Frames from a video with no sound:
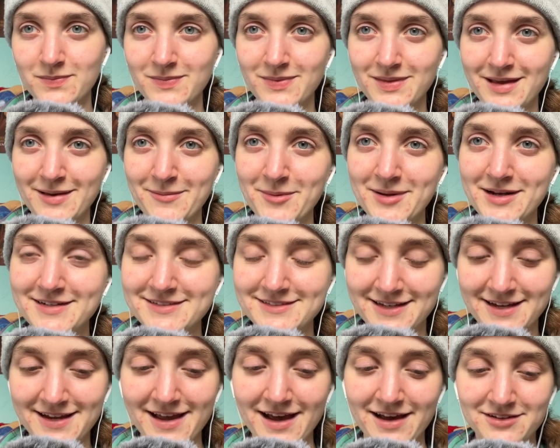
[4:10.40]
I'm gonna
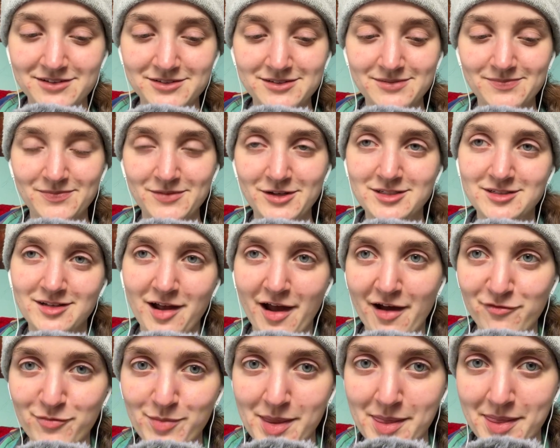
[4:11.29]
say yes, because I
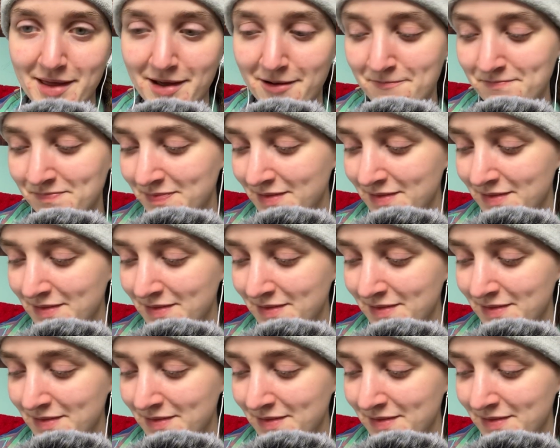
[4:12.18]
have been there.